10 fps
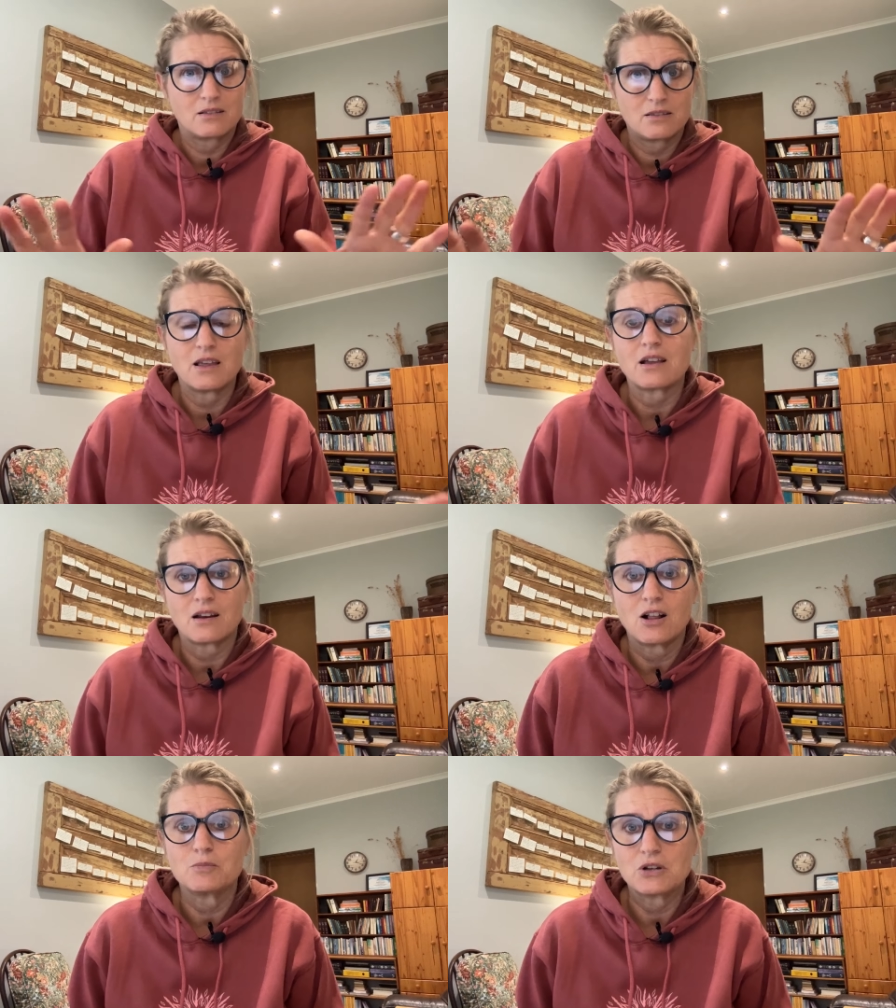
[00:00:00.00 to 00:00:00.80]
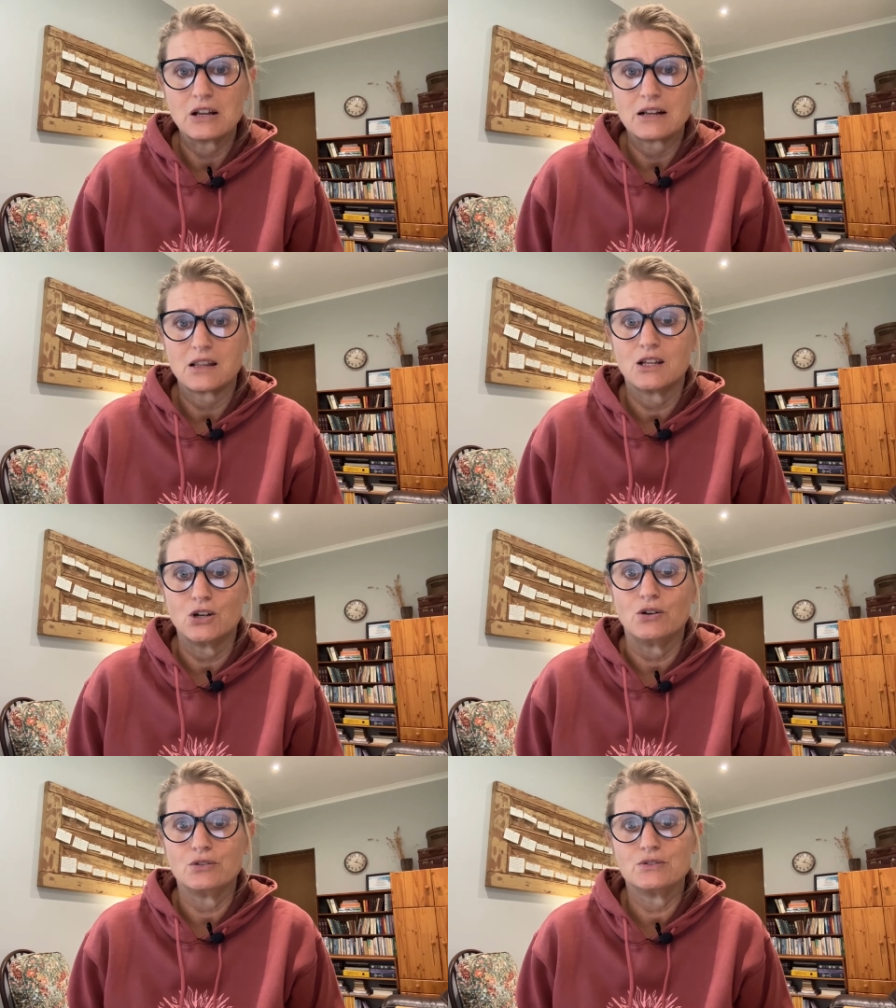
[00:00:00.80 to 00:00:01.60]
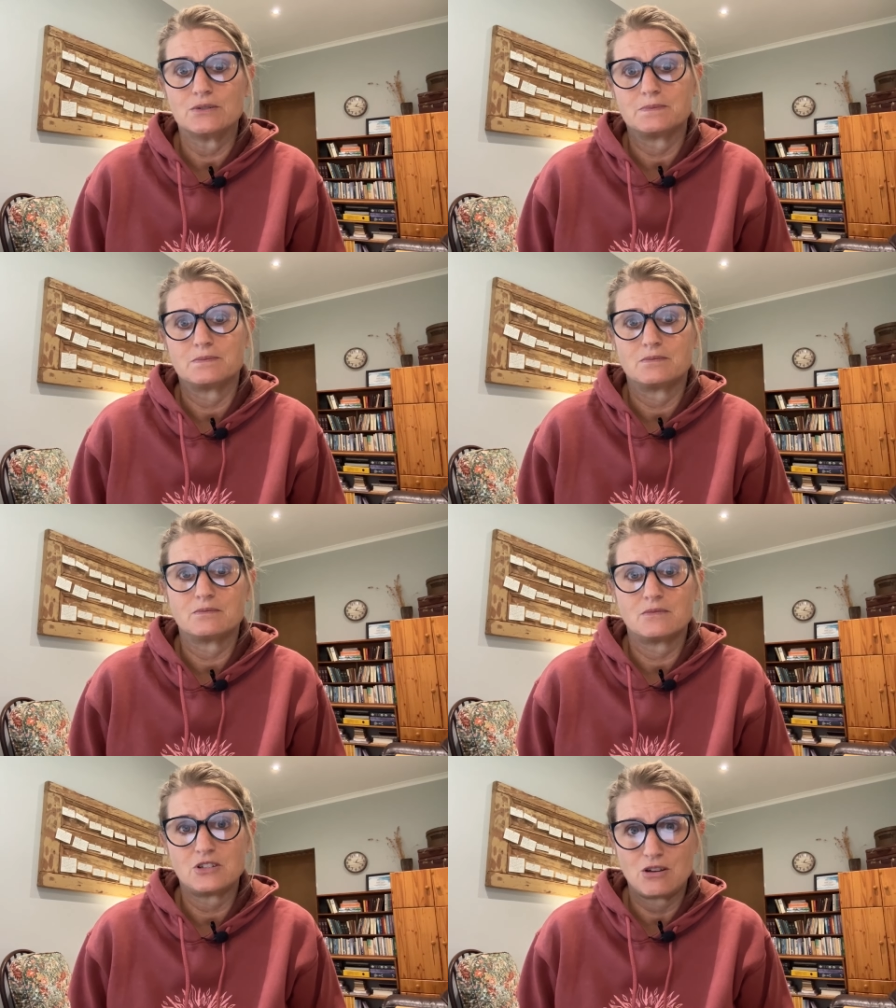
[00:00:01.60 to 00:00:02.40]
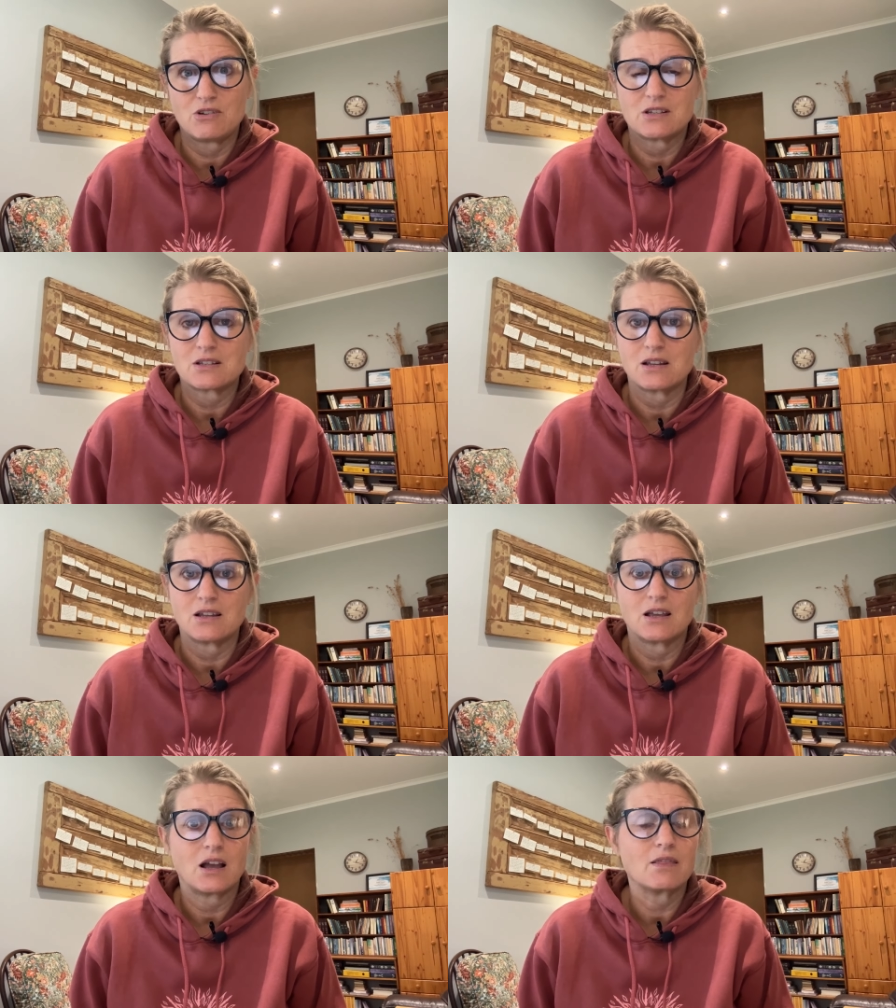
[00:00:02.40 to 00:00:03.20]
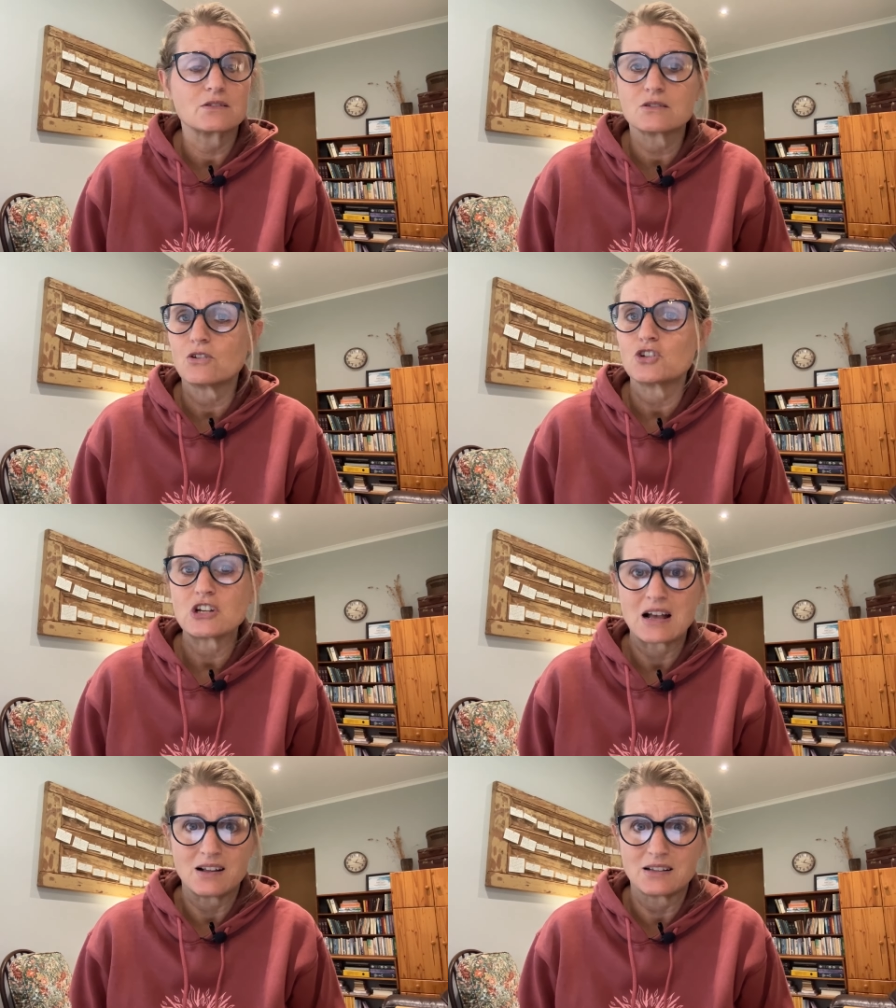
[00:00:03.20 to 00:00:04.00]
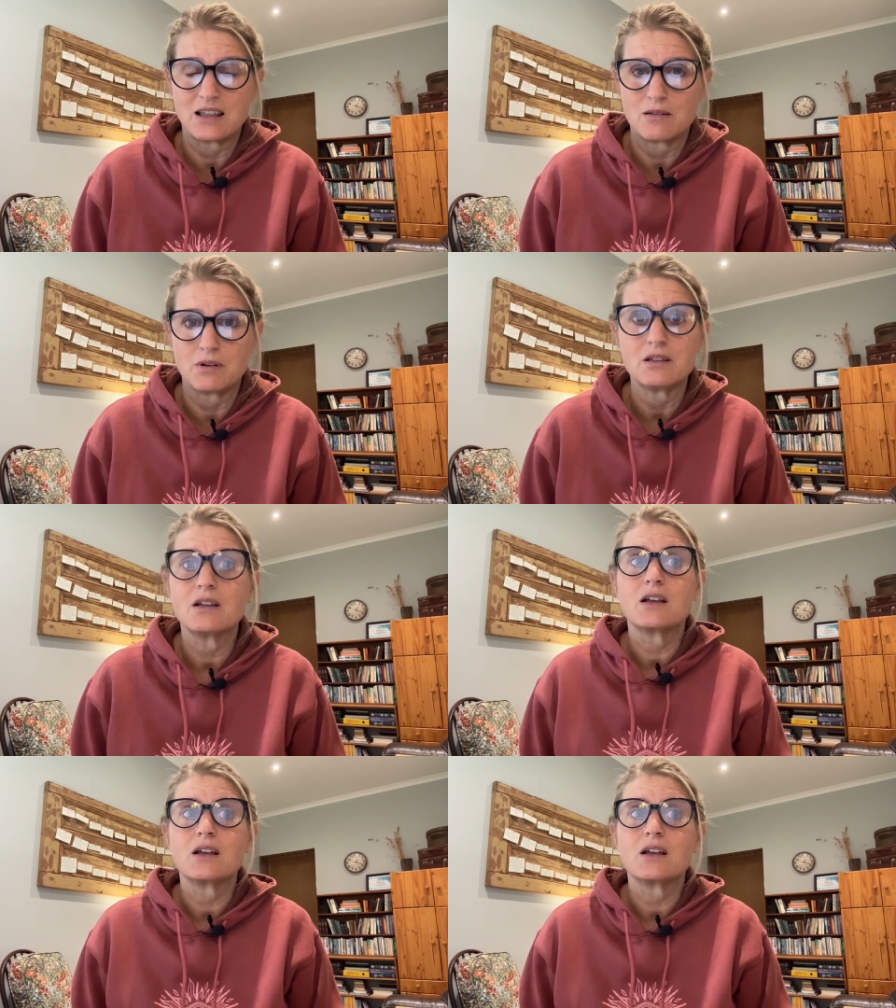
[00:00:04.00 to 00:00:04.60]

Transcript: They can help you lighten the load. Seriously. And this is not child labor.